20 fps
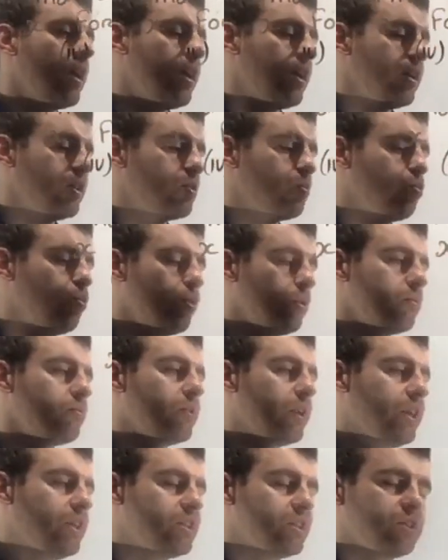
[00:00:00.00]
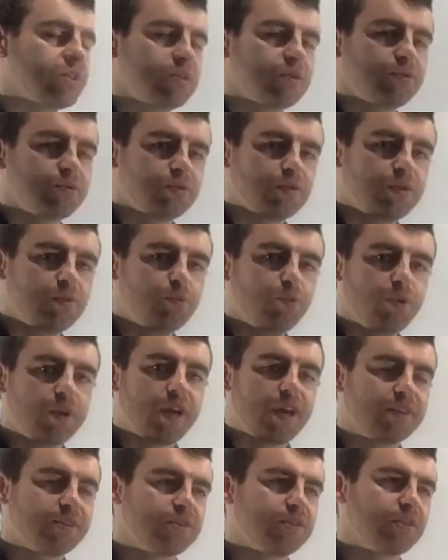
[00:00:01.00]
it's one region, so it's only one
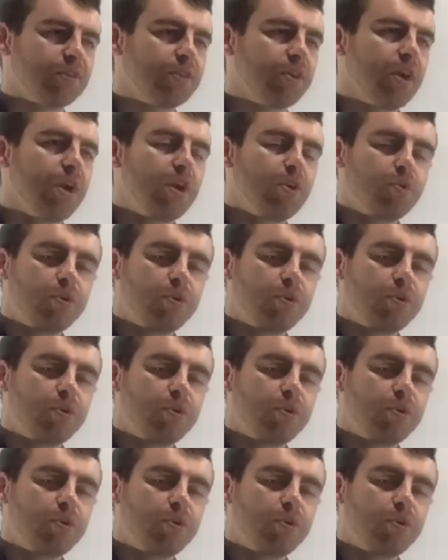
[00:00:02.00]
answer,